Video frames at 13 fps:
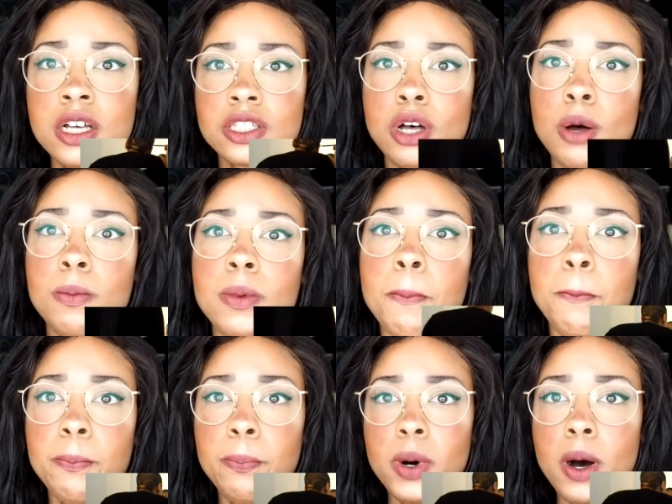
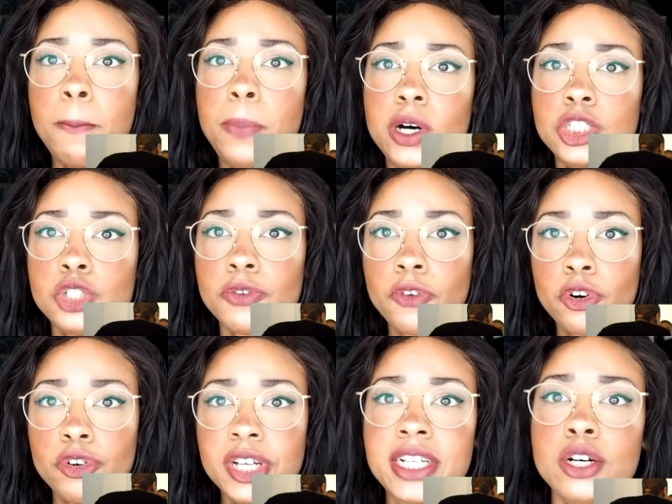some a bunch of
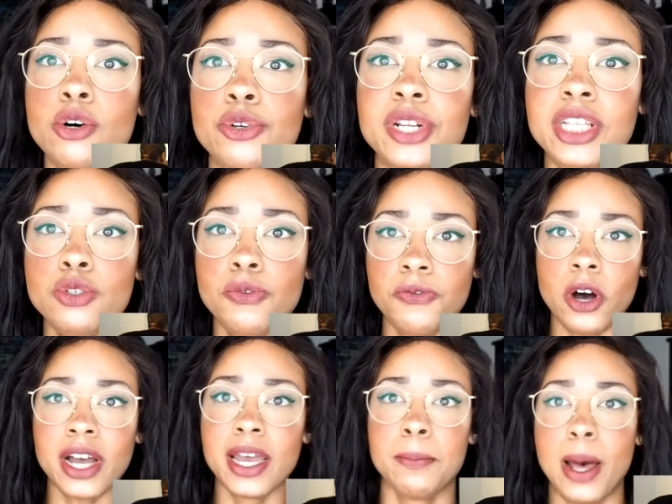credo you need to
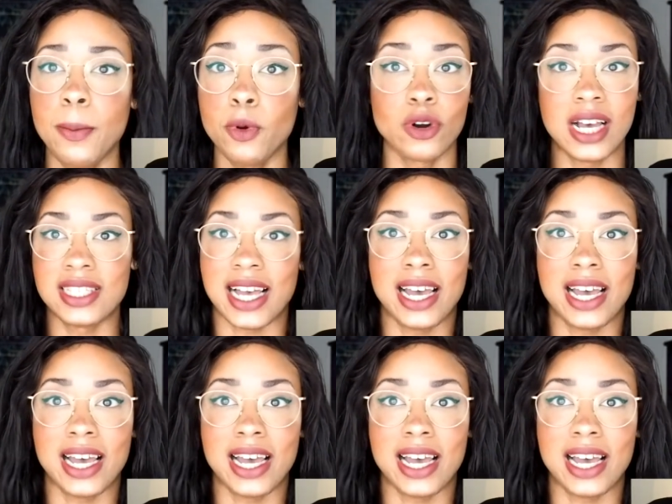fucking memorize.